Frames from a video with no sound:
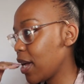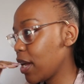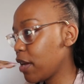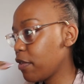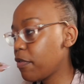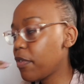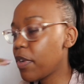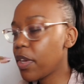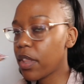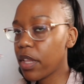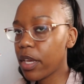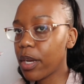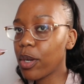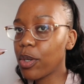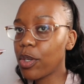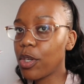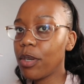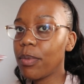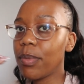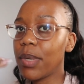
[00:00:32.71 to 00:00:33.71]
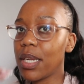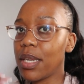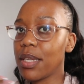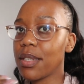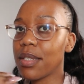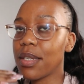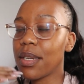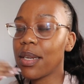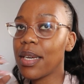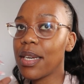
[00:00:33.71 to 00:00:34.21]
everything
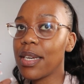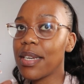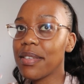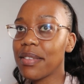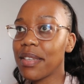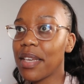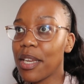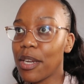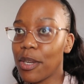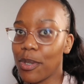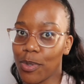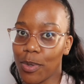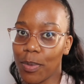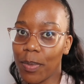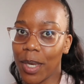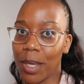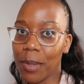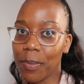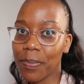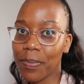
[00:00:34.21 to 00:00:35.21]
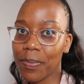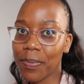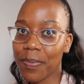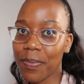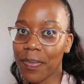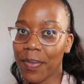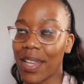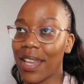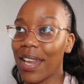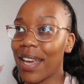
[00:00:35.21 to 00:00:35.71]
accumulated is getting to me
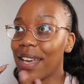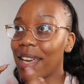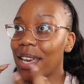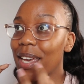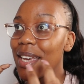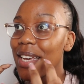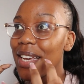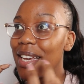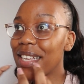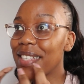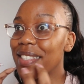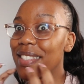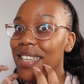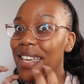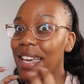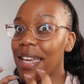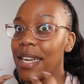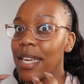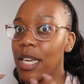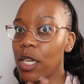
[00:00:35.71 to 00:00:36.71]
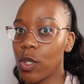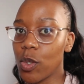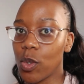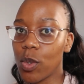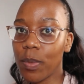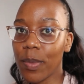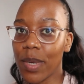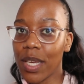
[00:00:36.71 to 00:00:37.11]
like it's getting to